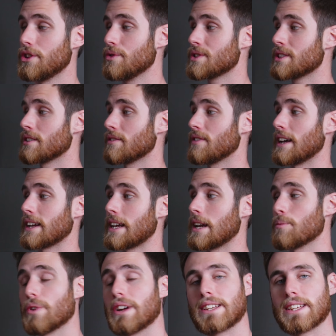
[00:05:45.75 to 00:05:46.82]
using the
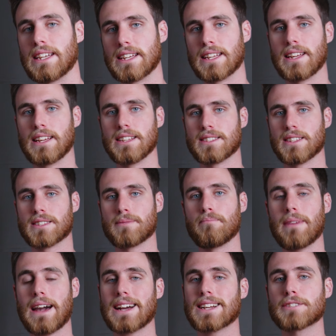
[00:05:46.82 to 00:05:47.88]
FLYCAM Redking is its
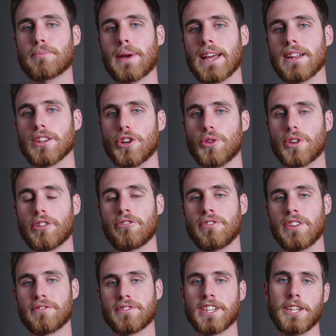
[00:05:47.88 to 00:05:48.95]
max payload of
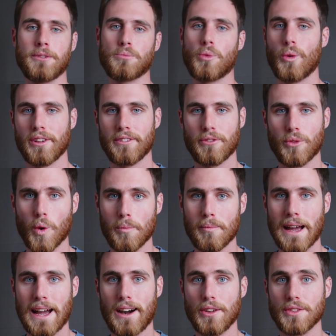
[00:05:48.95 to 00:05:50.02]
15.4
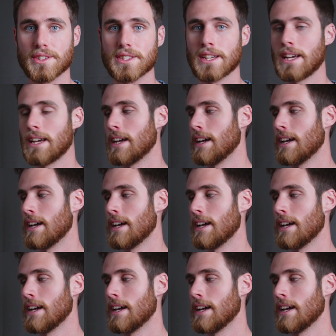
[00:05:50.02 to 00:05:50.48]
pounds.